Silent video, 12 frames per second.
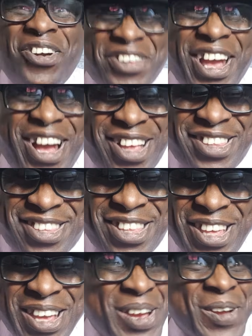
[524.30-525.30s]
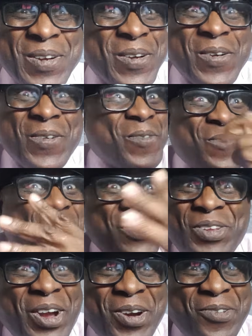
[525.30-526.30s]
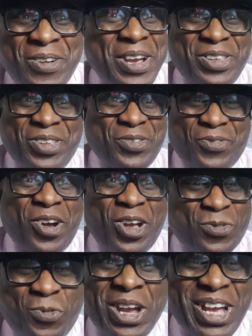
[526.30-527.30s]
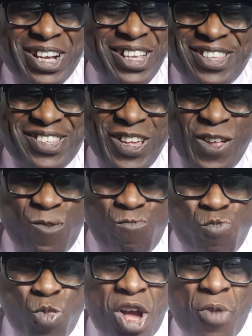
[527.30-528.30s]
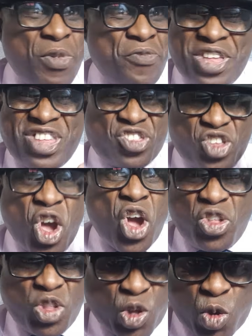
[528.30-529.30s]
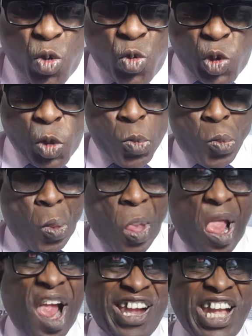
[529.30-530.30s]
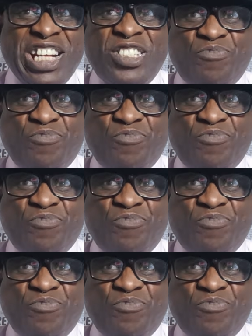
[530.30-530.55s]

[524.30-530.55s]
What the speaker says: us. For no reason as far as we're concerned. Like, we've just turned the corner. Yeah.